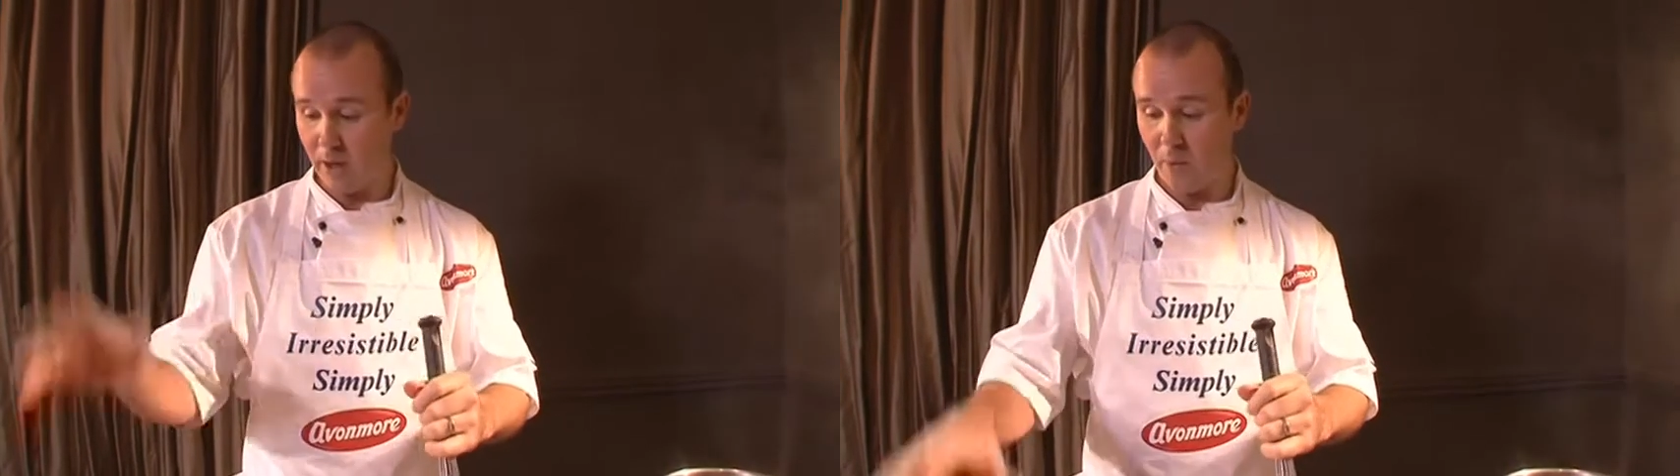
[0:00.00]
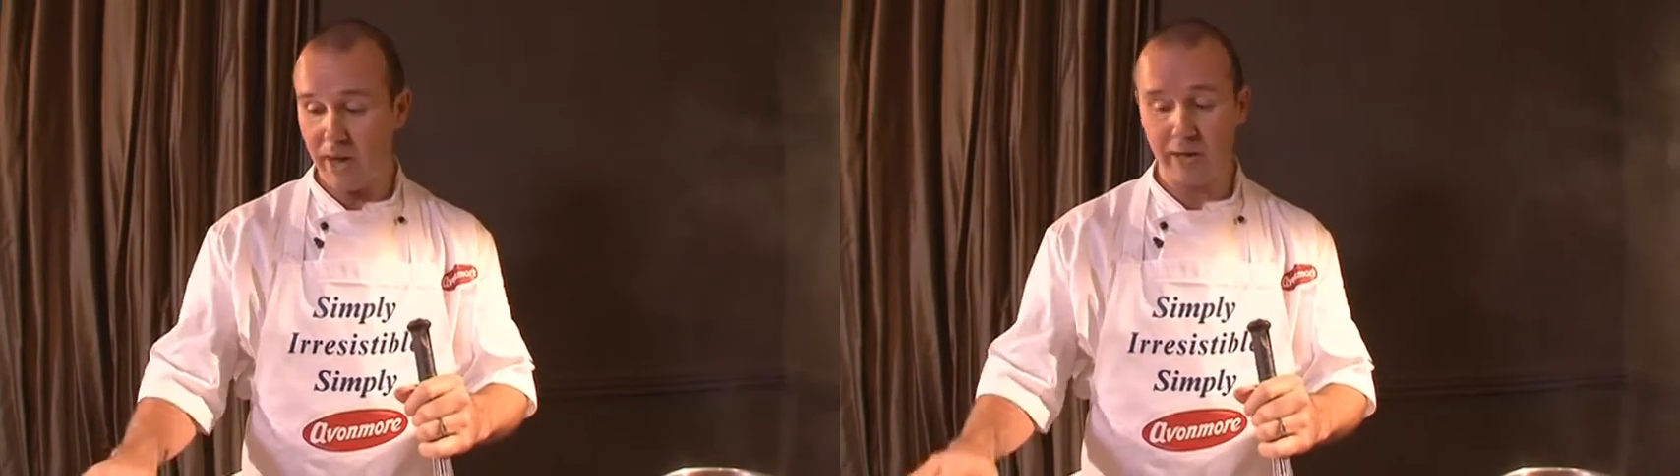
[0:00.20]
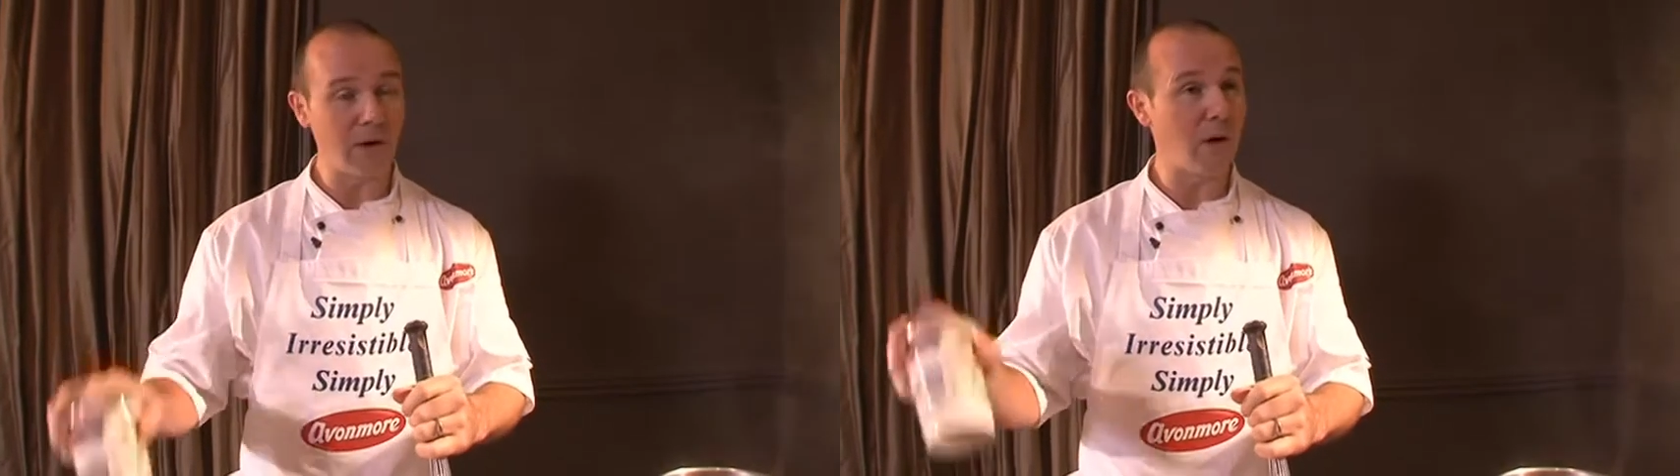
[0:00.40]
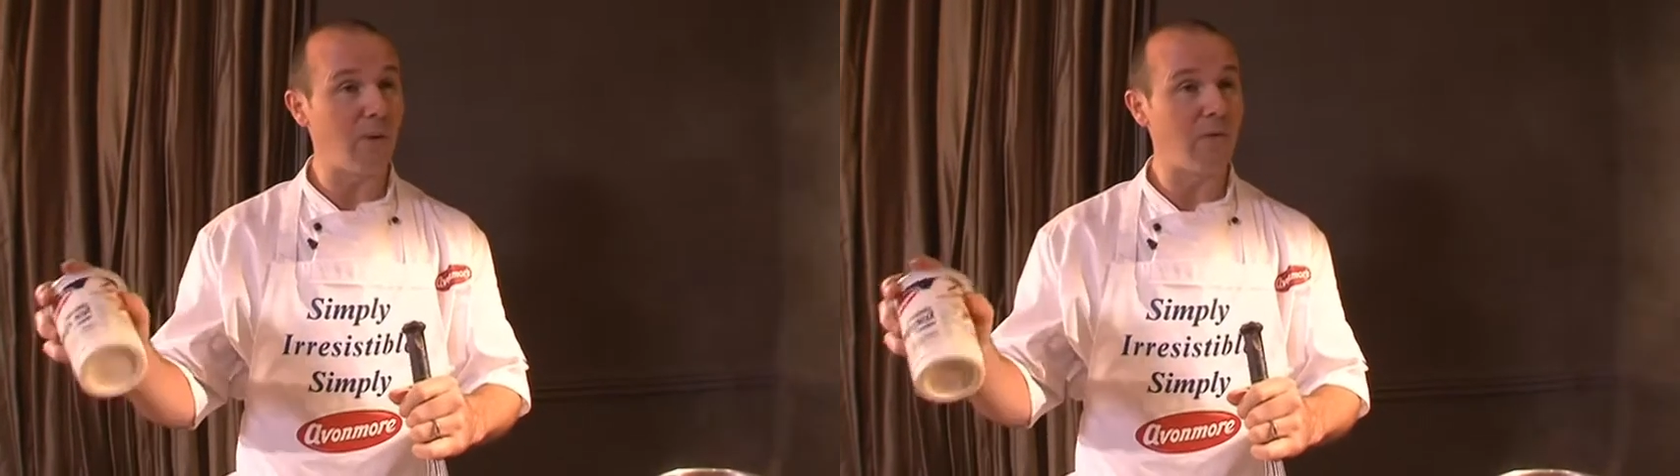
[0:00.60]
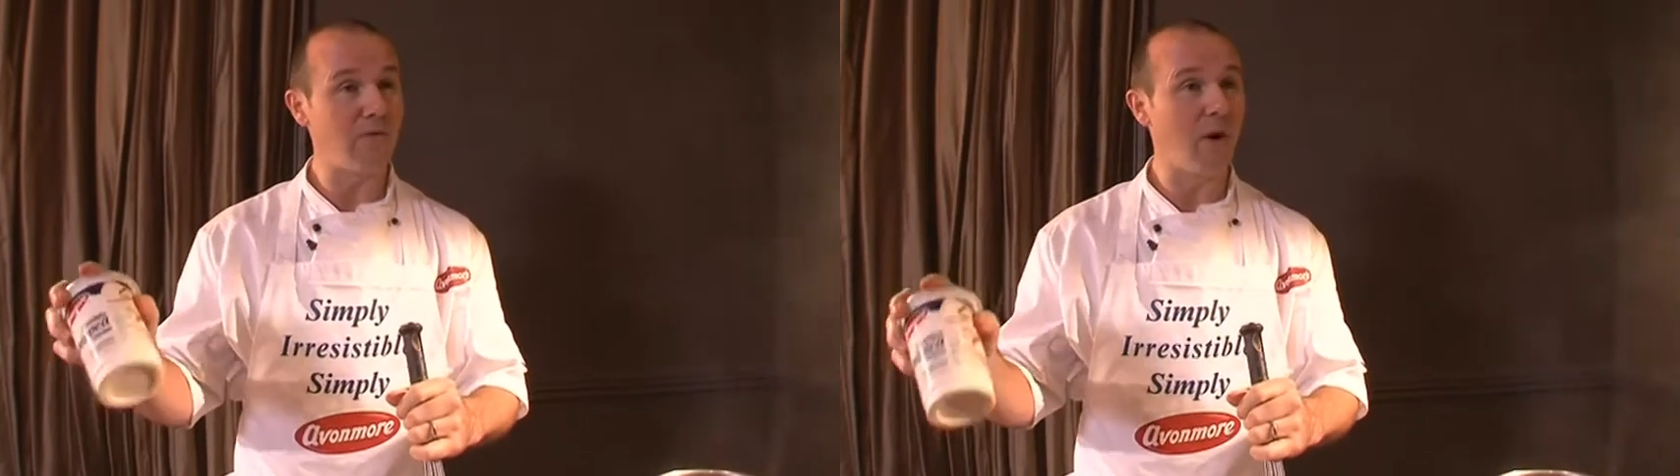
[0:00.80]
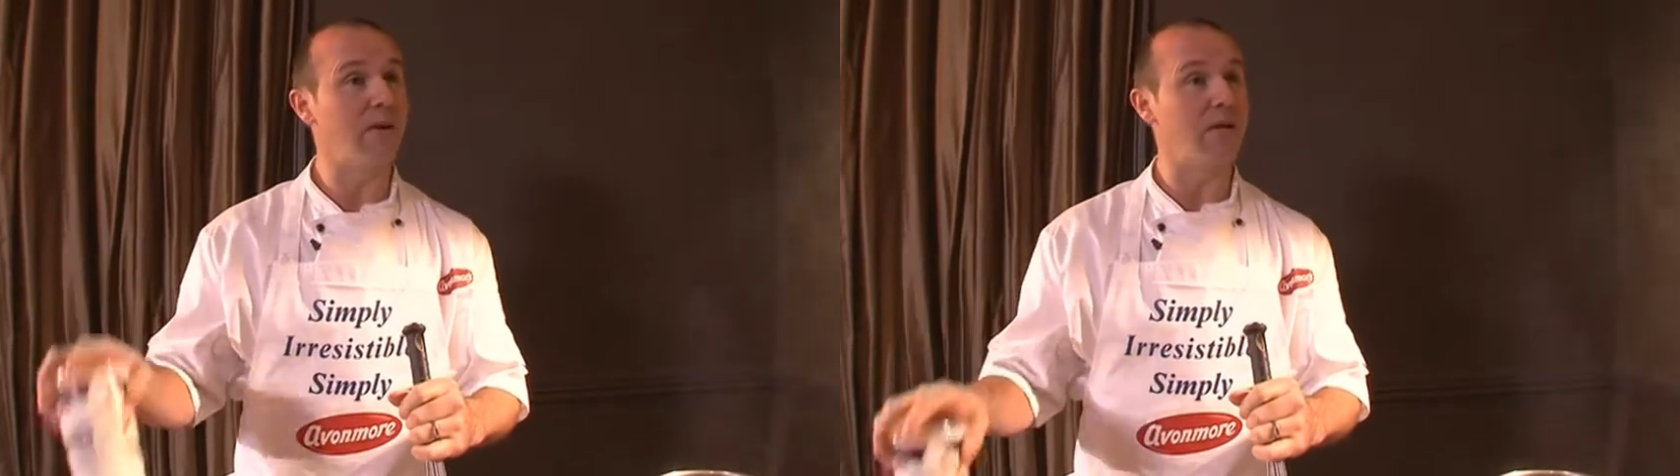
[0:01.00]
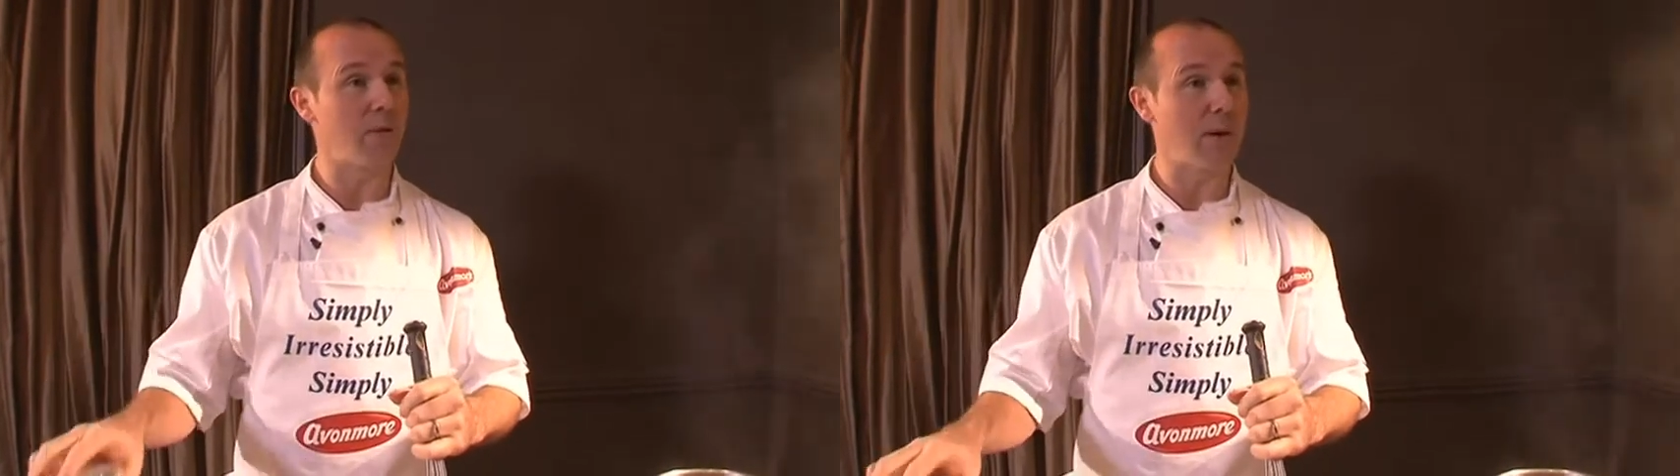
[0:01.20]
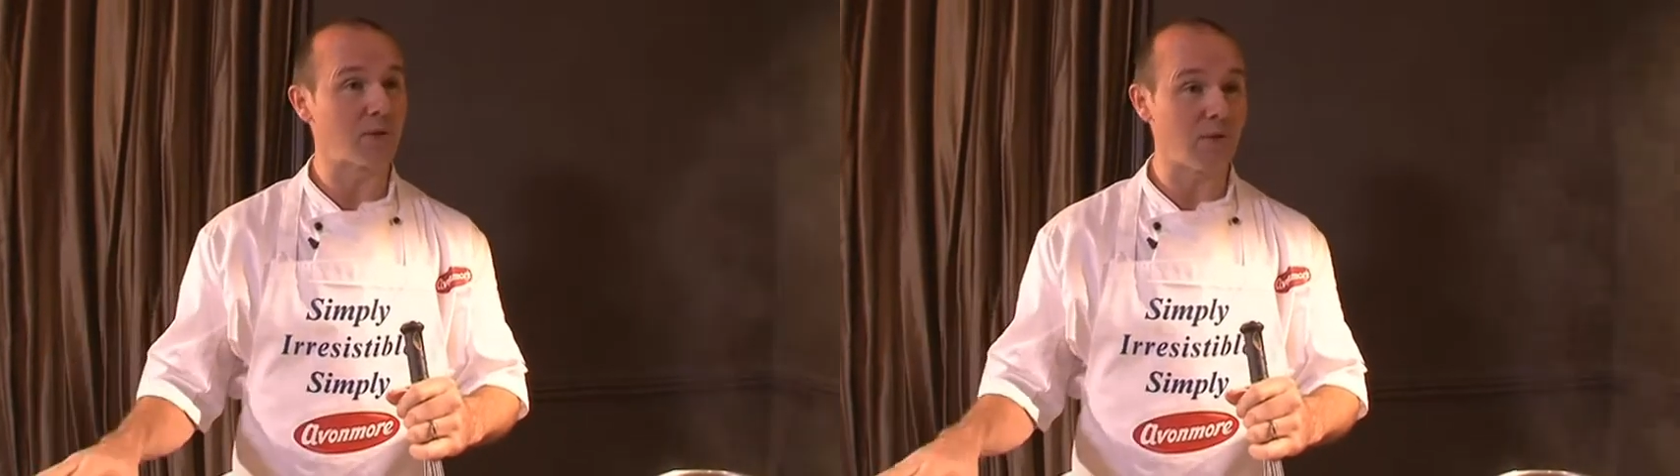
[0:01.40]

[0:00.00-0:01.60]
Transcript: away you go, fold in your whipped